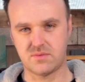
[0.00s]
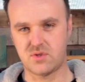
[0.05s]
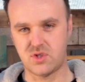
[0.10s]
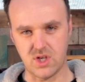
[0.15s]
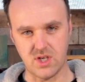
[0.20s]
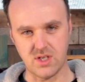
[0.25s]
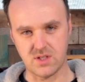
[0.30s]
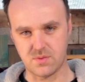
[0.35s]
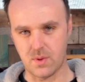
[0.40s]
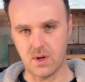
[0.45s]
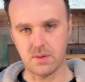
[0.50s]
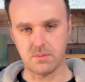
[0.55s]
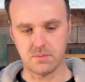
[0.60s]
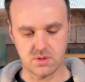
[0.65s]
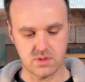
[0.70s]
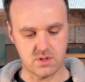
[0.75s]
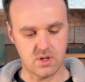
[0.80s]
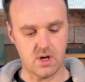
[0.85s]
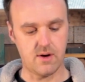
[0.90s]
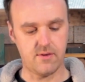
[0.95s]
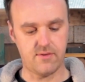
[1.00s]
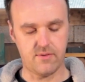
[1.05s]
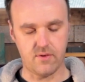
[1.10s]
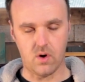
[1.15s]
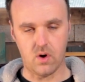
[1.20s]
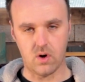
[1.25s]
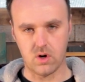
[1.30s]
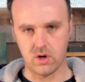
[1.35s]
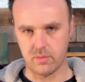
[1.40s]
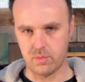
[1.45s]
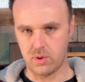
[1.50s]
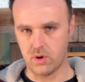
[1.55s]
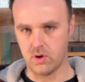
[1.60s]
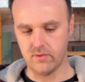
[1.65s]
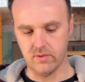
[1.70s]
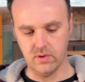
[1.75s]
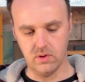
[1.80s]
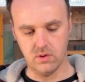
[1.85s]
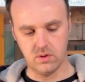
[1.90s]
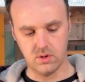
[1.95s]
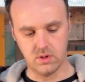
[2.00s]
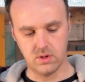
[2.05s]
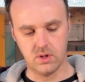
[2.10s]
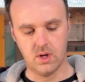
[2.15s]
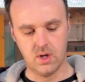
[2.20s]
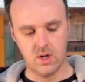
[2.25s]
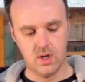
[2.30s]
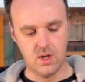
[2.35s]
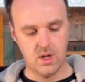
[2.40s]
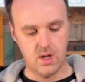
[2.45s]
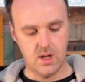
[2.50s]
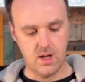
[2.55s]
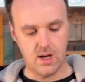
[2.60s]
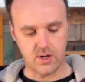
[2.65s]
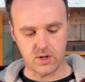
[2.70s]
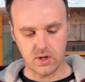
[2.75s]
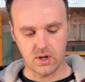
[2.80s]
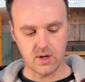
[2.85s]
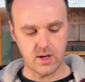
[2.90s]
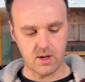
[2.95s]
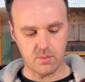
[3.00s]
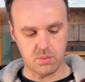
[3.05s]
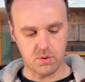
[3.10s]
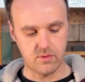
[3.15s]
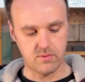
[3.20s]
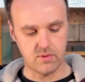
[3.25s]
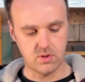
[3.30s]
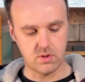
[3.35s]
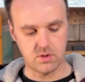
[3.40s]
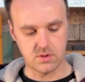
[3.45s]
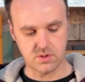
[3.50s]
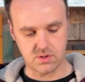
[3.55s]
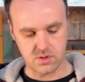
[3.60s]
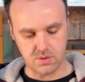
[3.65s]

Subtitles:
cheese whip stuff or provolone. I couldn't get provolone,